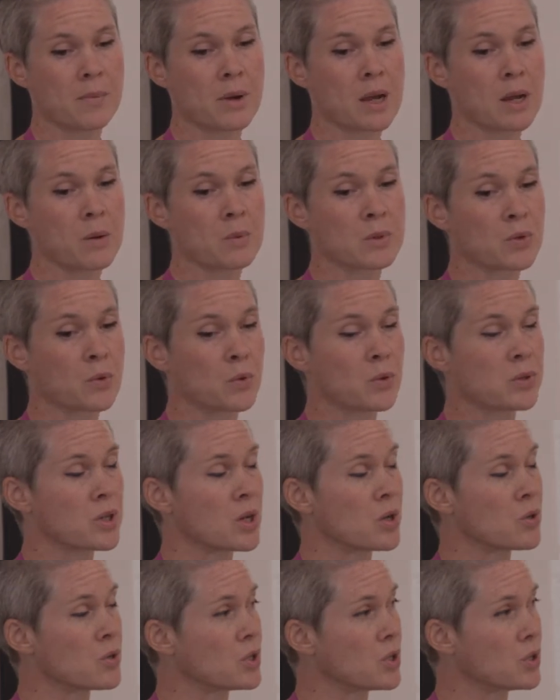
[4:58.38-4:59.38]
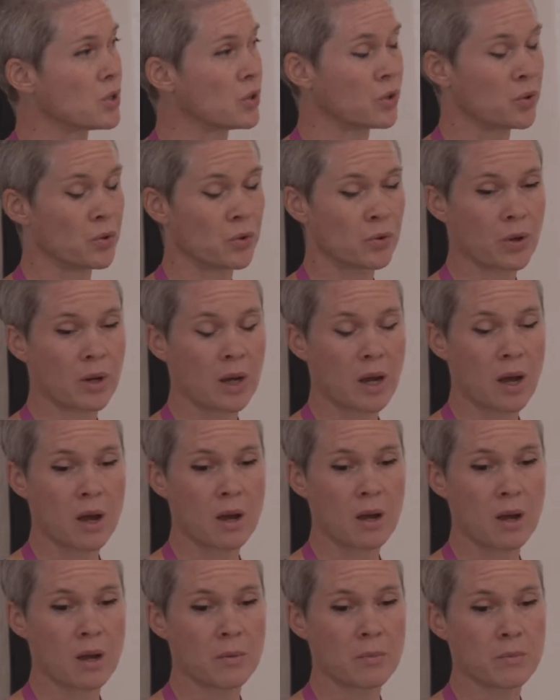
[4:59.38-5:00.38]
It was also to
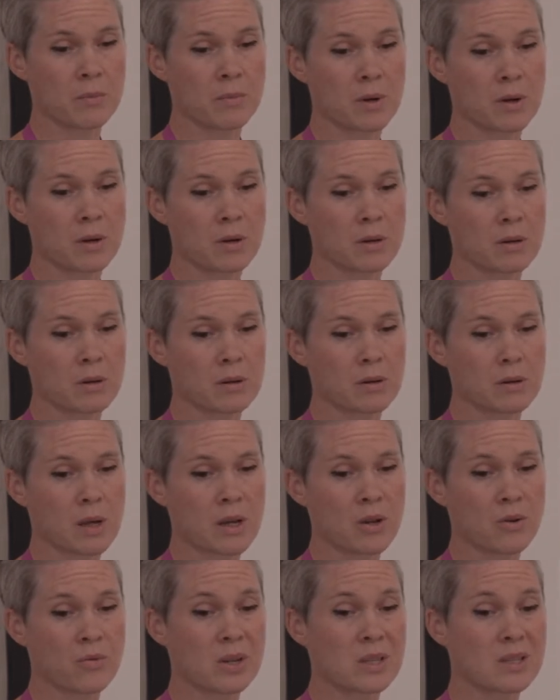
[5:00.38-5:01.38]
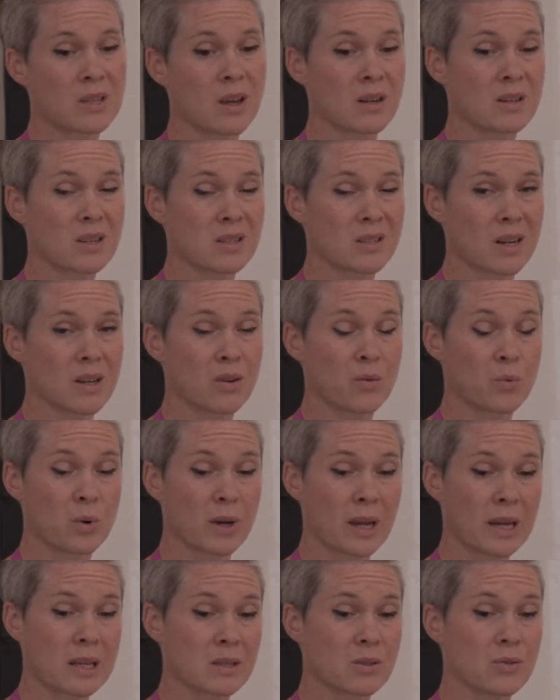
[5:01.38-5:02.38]
increase their understanding of what
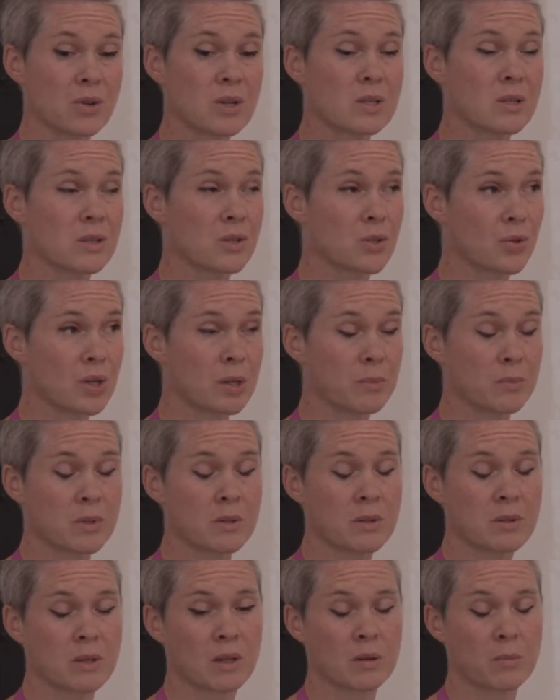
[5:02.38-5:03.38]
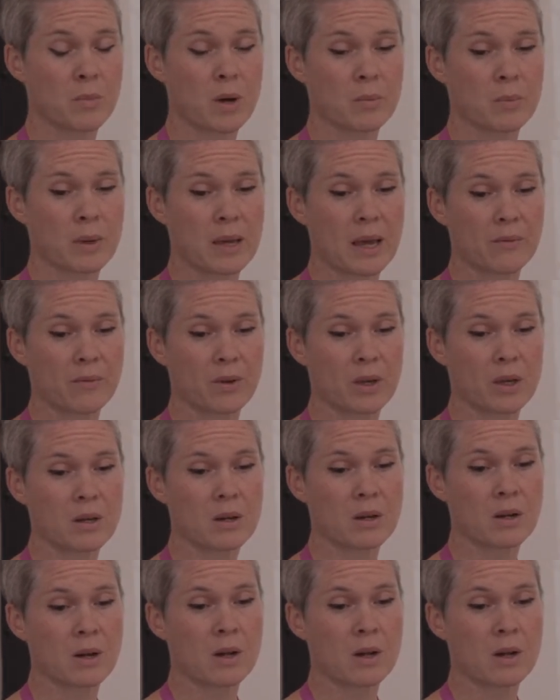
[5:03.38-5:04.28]
cancer is and the treatments that they might be having,